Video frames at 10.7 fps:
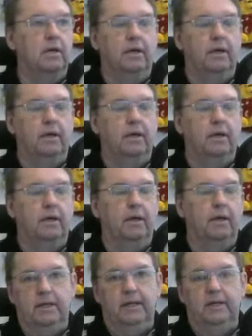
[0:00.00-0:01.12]
that is
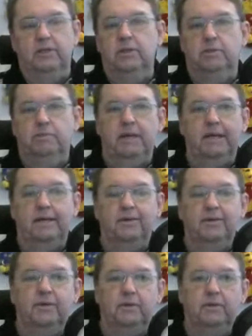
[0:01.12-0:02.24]
English
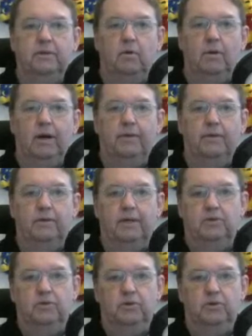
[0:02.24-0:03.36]
speakers, so I thought
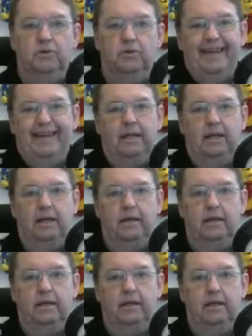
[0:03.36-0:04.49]
I should do a little
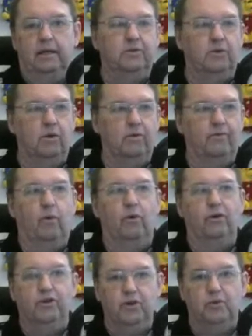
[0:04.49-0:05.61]
intro
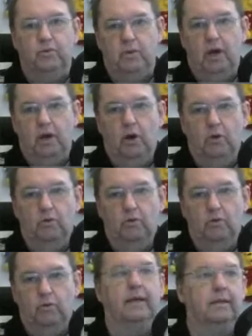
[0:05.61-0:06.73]
for you alone
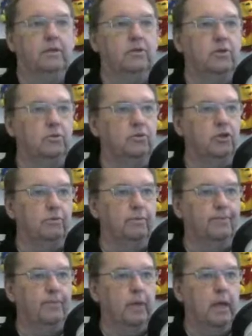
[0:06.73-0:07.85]
at YouTube.
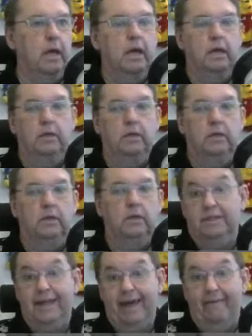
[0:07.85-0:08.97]
So
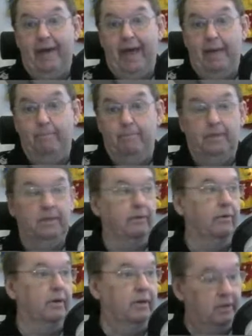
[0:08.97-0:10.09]
what's have happened
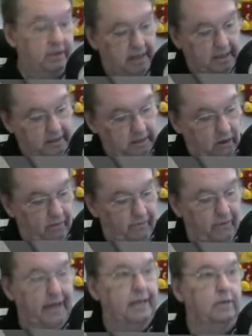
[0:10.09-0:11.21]
since of
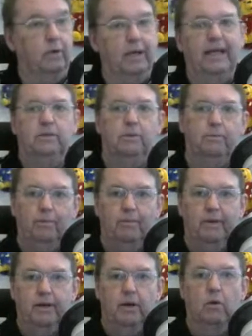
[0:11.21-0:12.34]
late? Well, as you
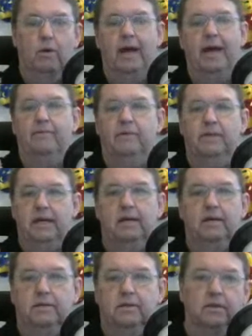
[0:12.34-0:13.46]
probably know, I have
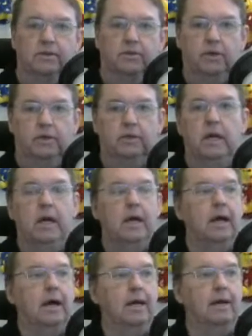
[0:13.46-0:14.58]
Tinker's Construct,
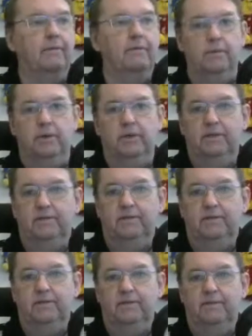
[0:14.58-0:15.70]
I have Immersive
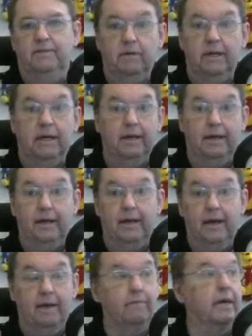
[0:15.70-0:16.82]
Engineering, and I
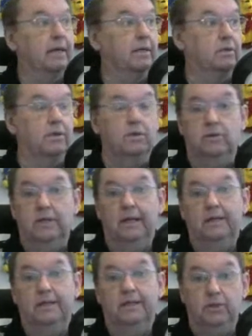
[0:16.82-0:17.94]
have Extra
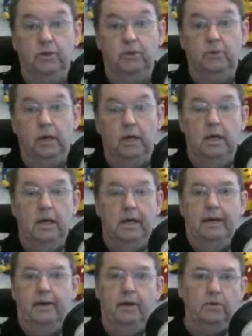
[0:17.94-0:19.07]
Utilities too.
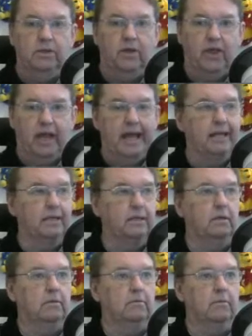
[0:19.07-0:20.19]
And those
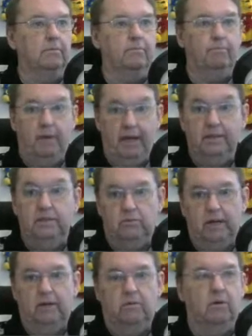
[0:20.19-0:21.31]
things, plus
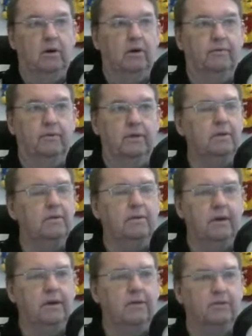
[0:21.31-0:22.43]
Railcraft, there's a
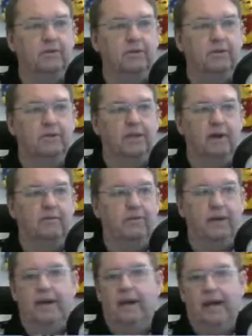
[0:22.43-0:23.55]
lot of stuff
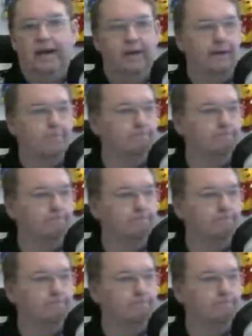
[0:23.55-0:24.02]
that I like.